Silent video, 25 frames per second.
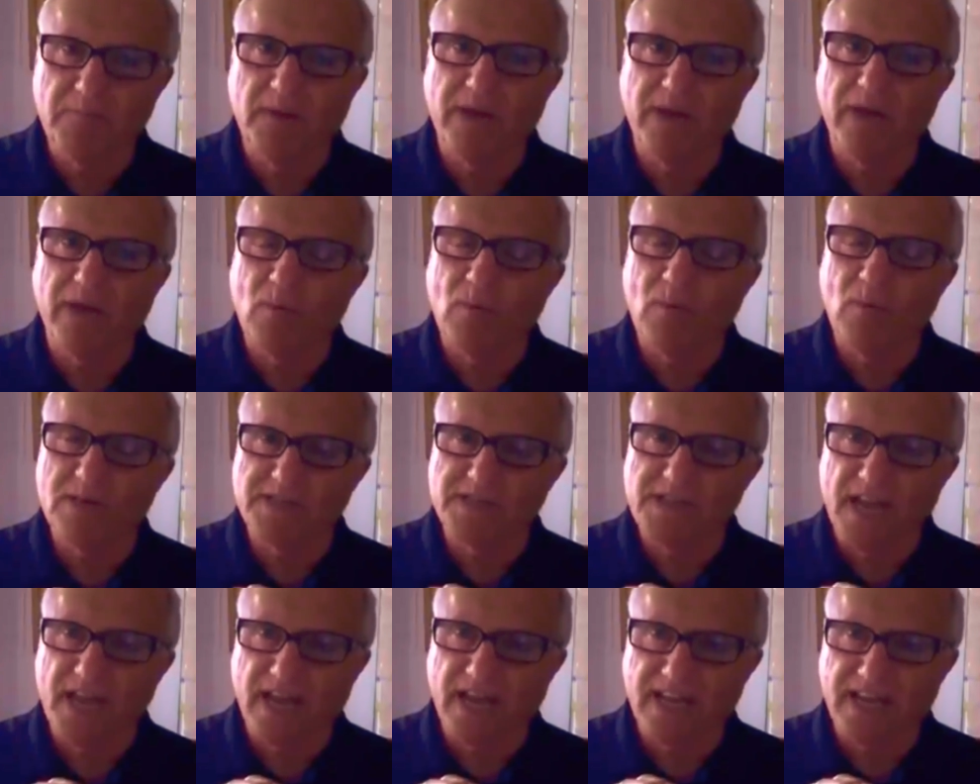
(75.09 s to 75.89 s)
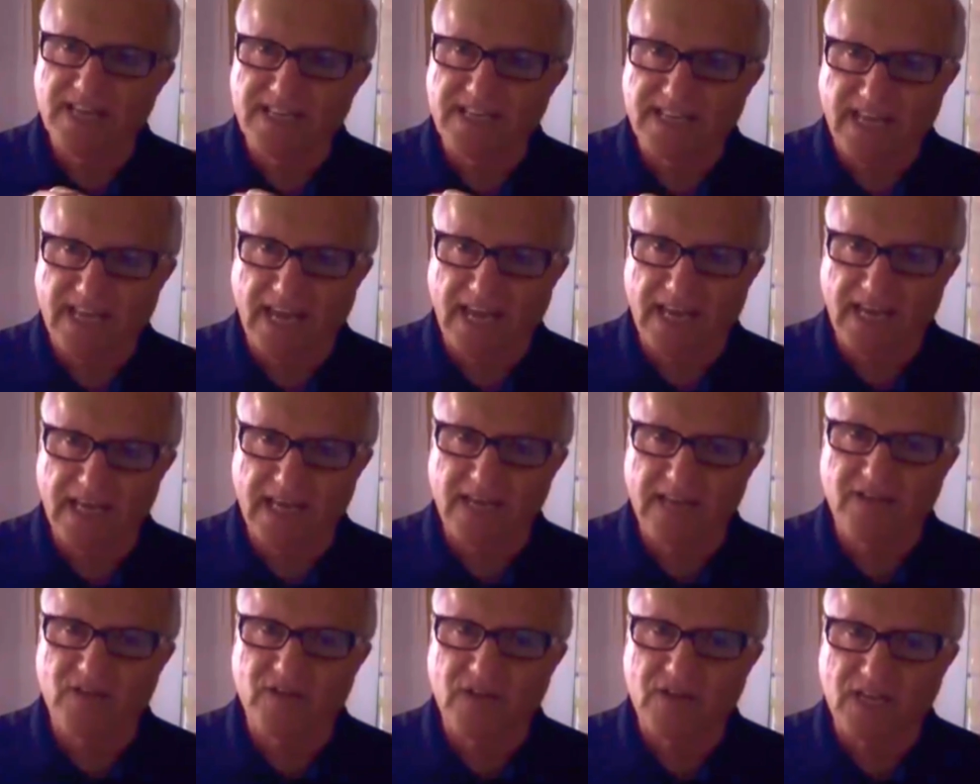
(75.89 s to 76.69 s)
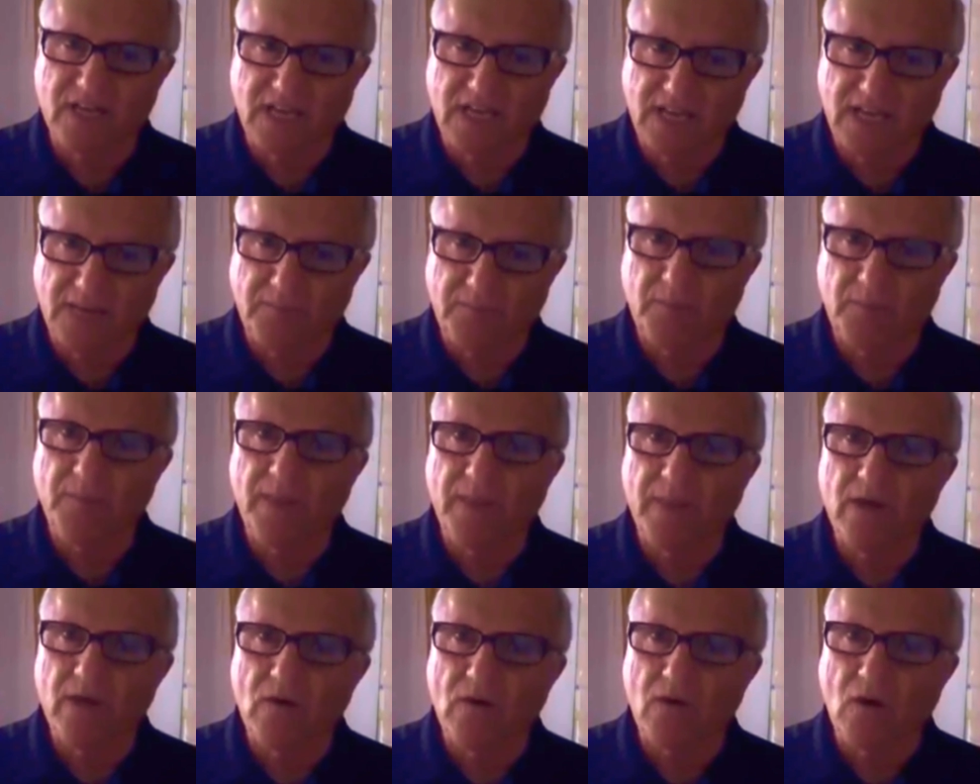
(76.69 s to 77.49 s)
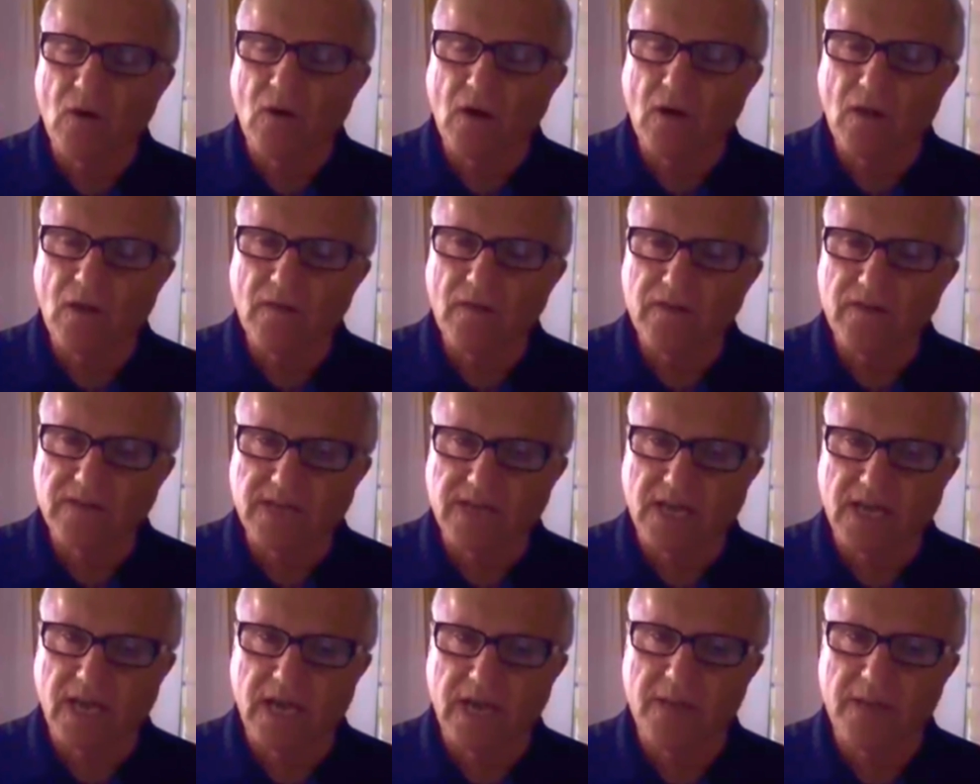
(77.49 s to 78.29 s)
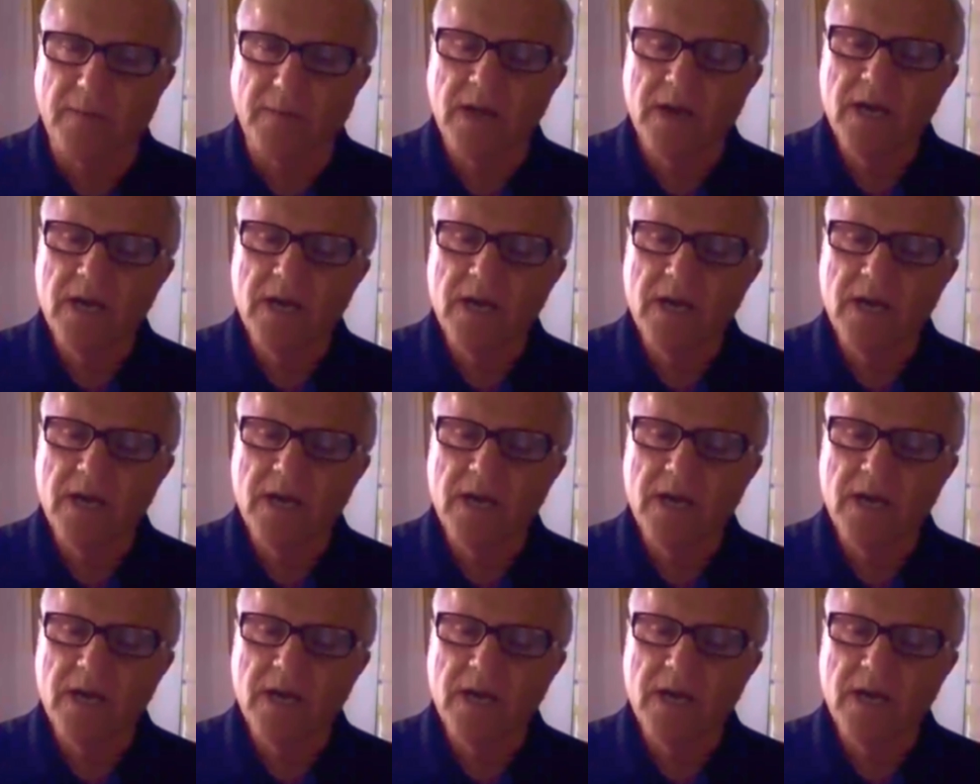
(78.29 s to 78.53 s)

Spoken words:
but it was not intended to keep him there all the time.